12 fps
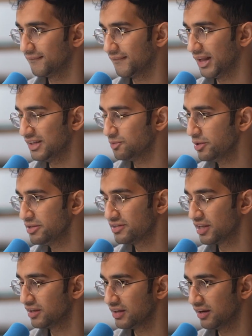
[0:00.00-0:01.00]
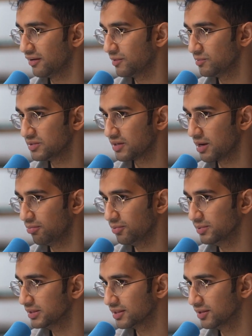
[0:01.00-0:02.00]
That's why you said the deadline was a couple of
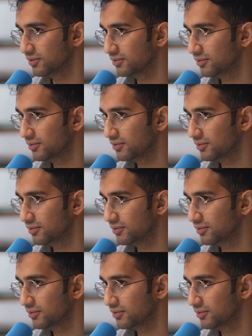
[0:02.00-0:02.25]
weeks ago.